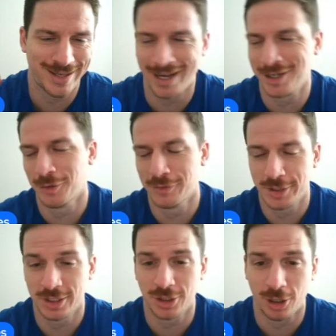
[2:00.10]
I know
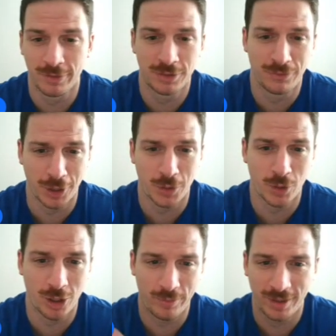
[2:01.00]
Virginia's offense very
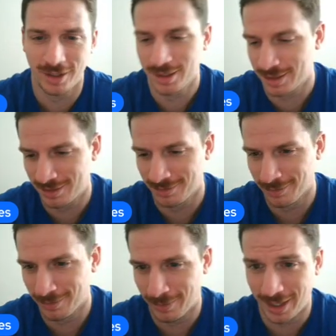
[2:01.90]
well because
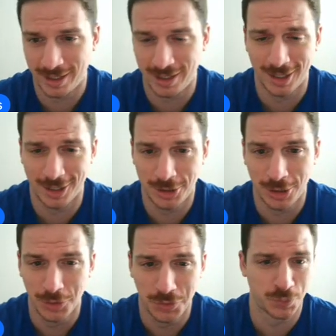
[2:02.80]
my college
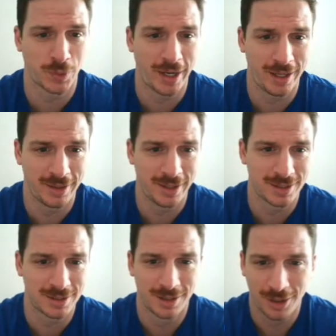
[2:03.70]
coach ran
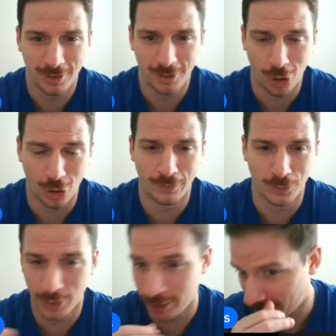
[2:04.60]
this all
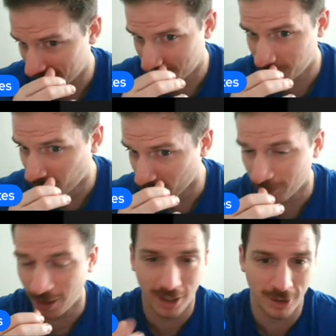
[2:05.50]
4 years. Mover
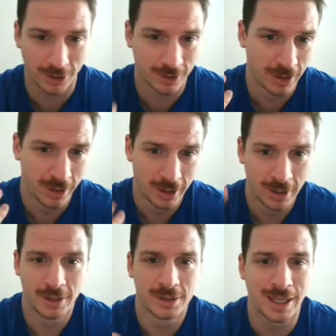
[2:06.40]
blocker,
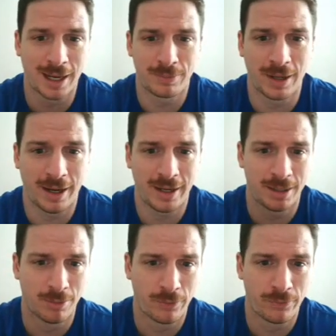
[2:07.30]
top guy,
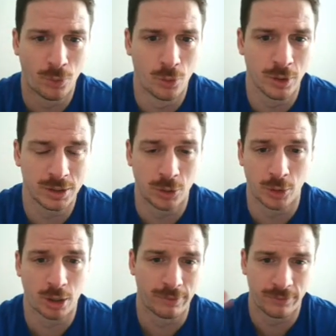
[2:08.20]
number 4, is
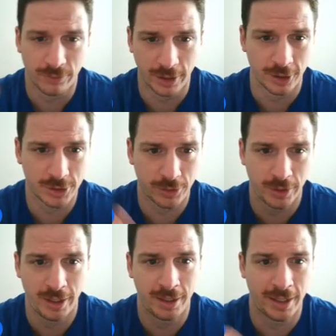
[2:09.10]
going off a flare
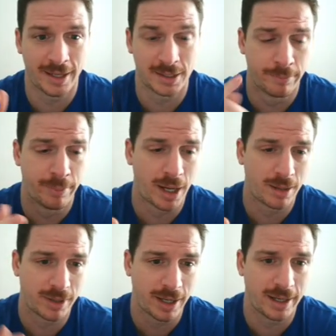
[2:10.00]
screen as the
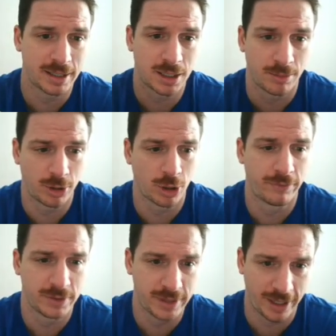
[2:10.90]
bottom guy is coming off
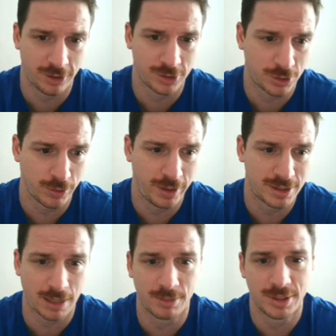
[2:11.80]
a down screen
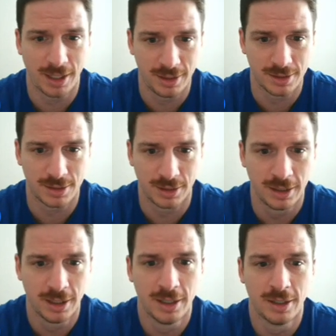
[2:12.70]
simultaneously.